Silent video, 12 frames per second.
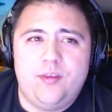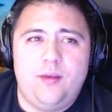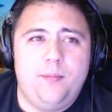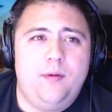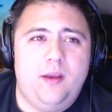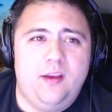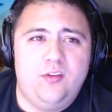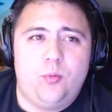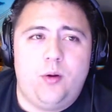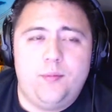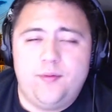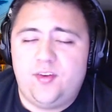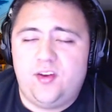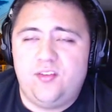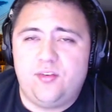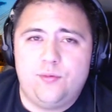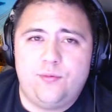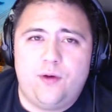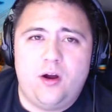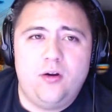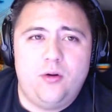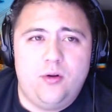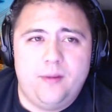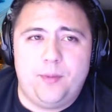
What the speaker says: him is what we've seen so far,